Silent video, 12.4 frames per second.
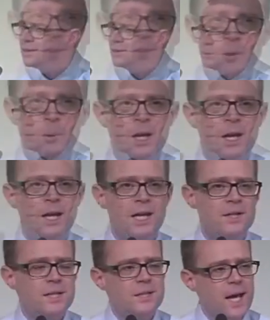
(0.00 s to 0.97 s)
Now, we're
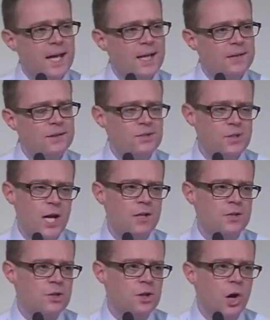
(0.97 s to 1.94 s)
looking tonight at the
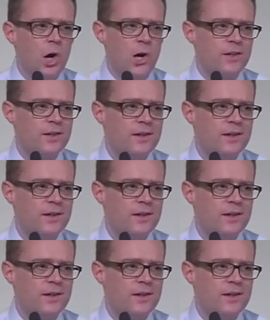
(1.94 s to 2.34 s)
jealous God.